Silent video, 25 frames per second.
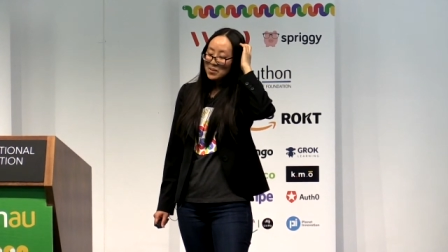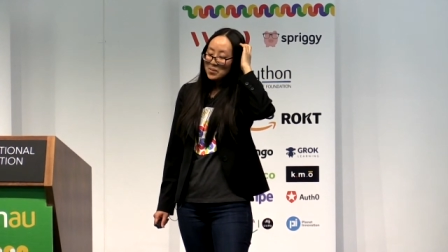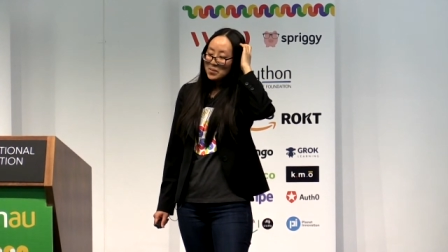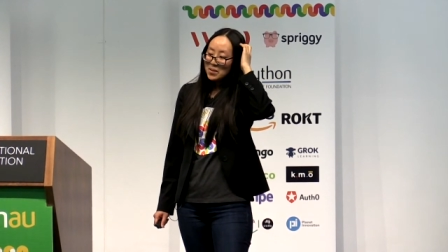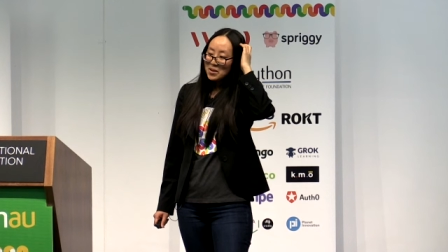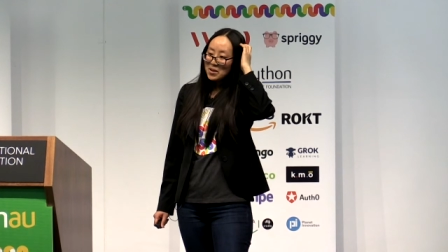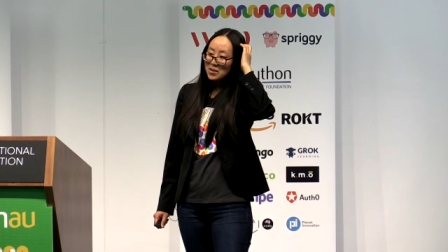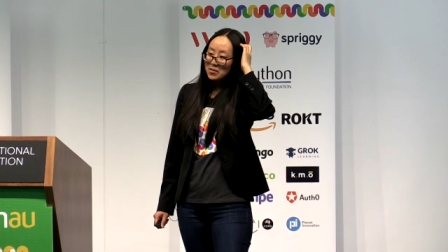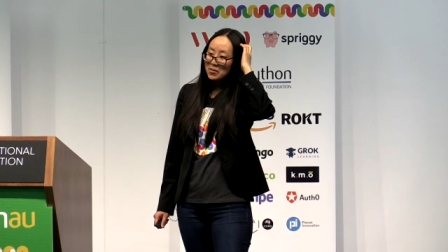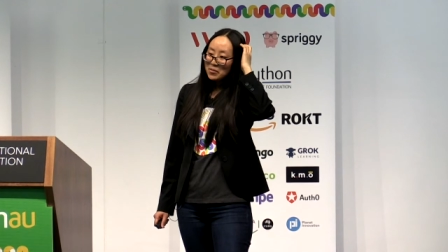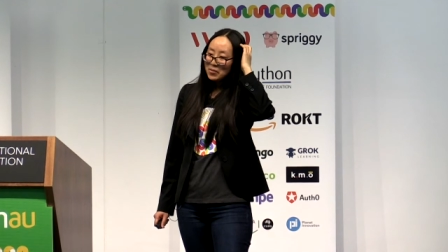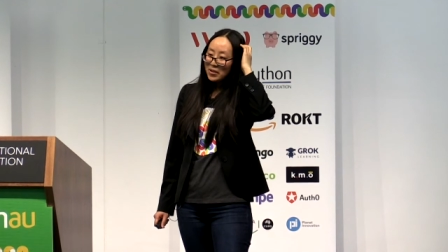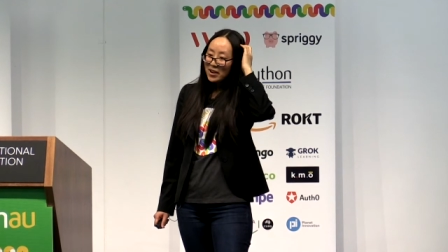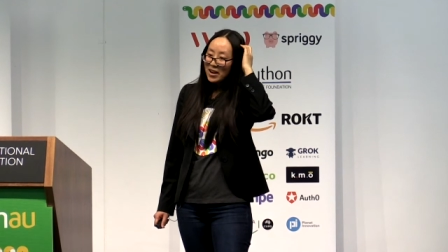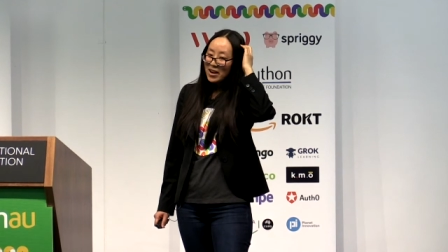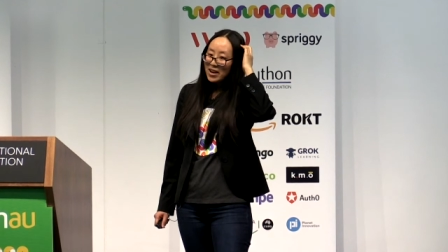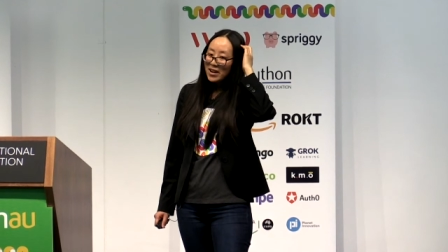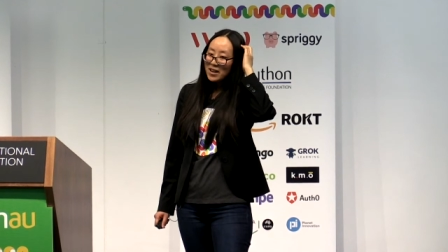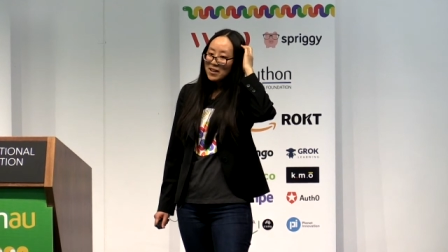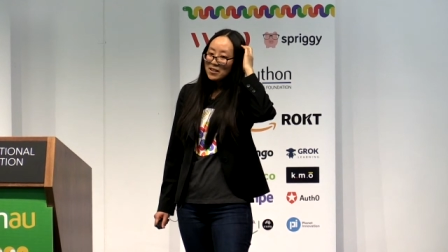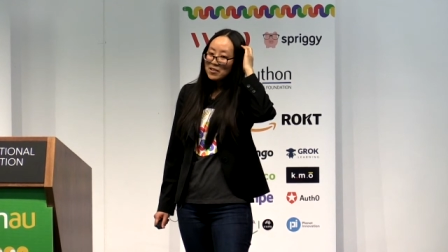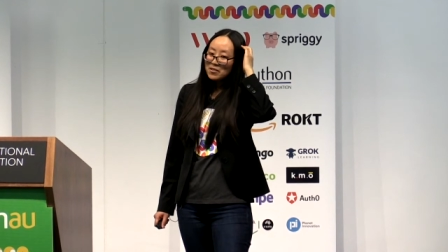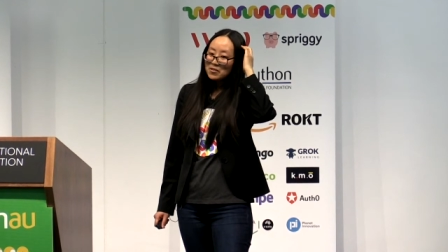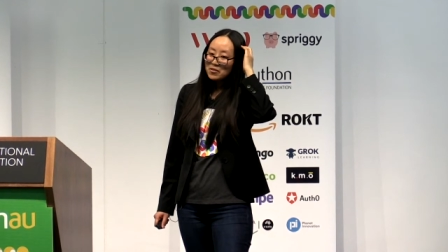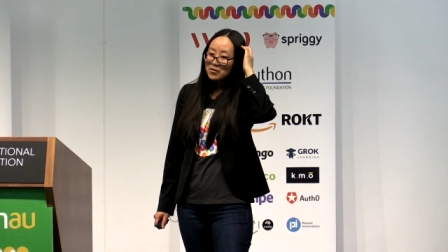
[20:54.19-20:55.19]
We're
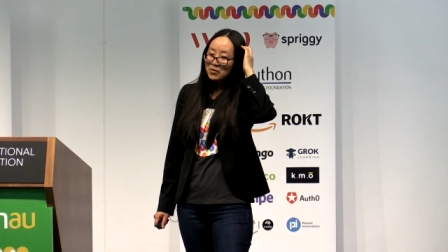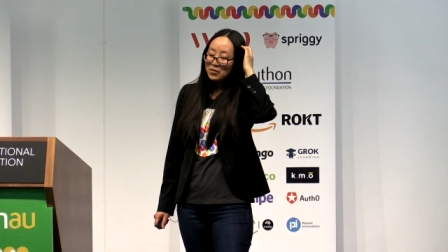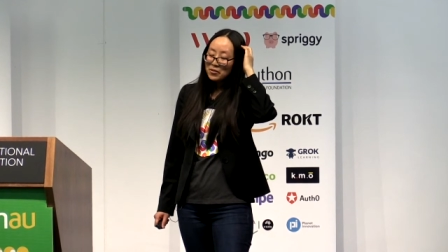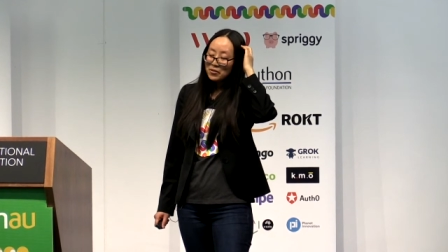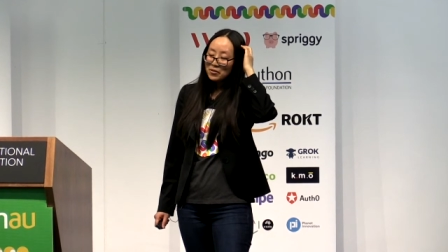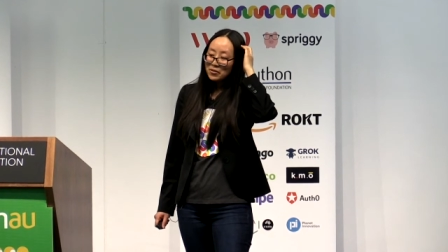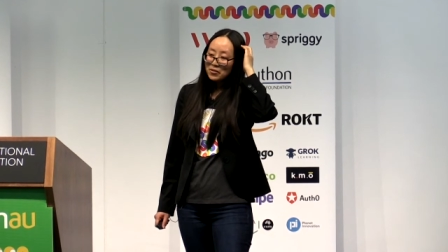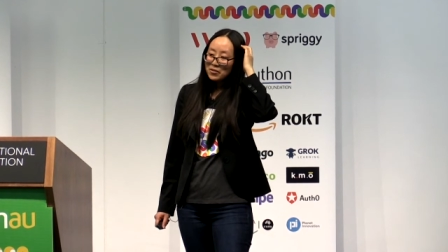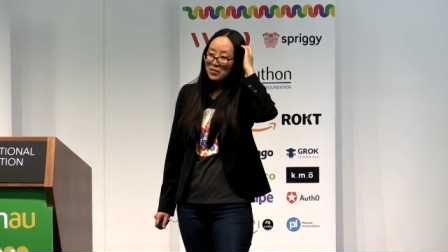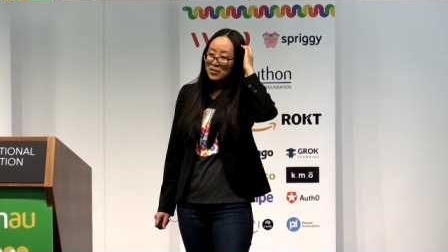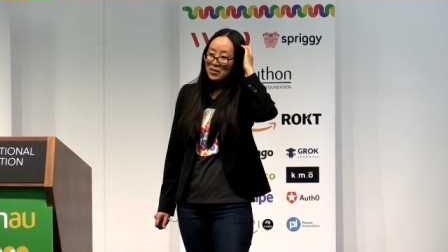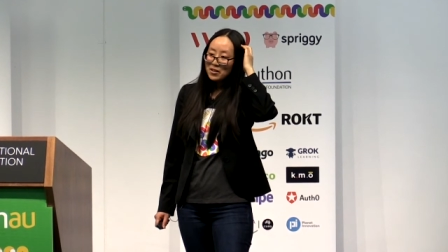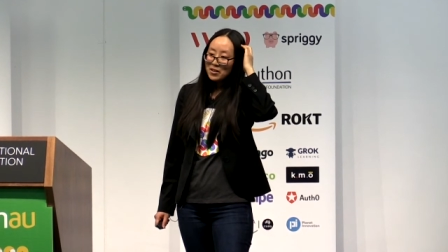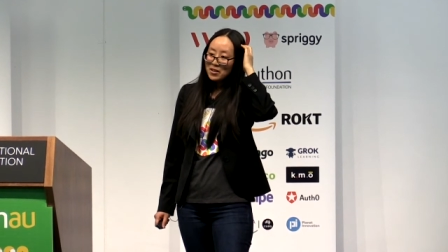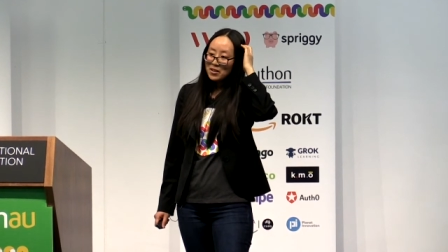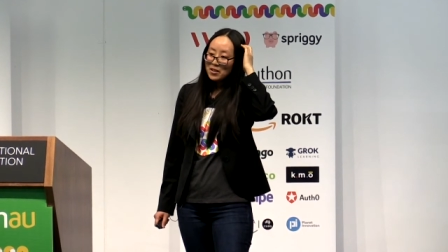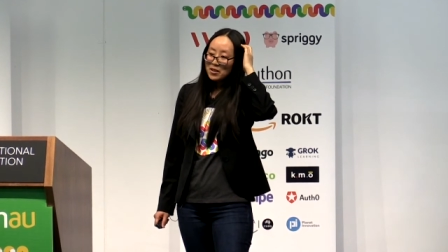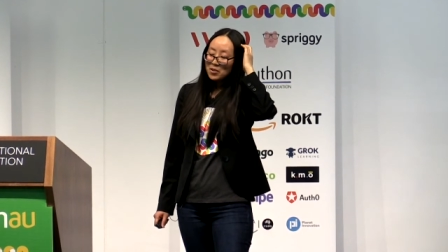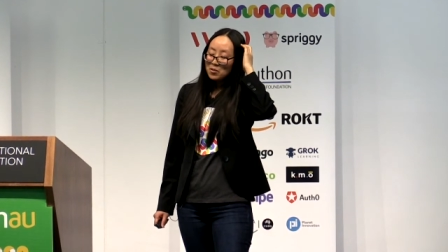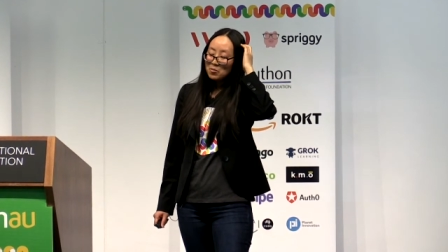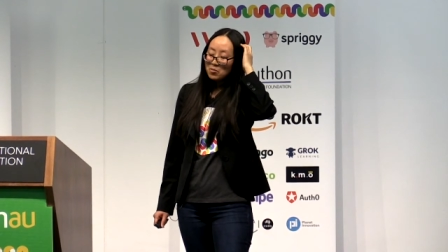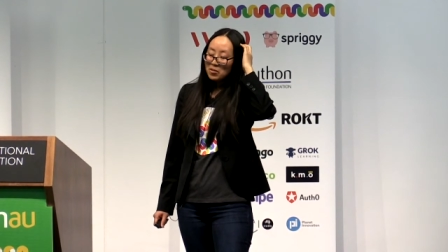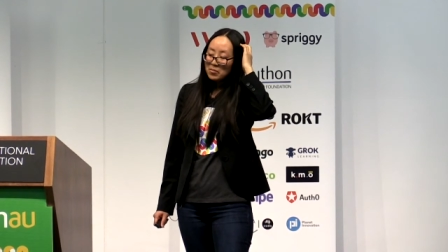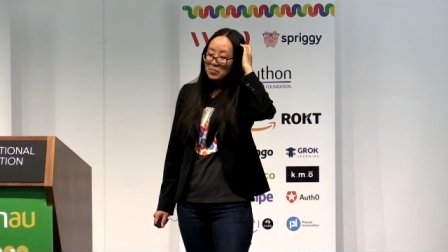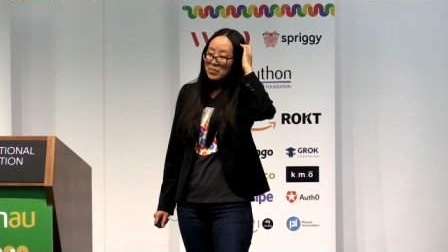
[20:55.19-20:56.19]
afraid of
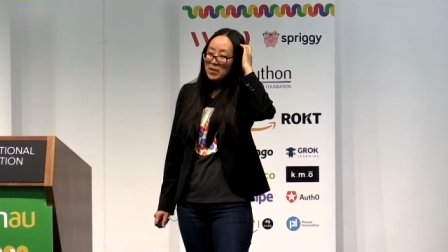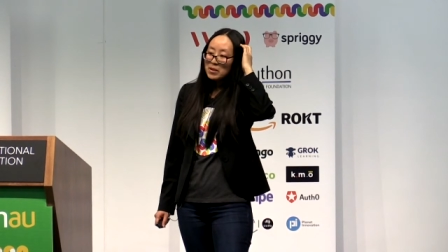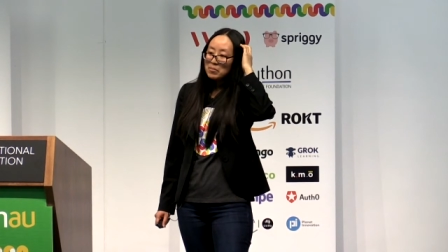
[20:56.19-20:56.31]
what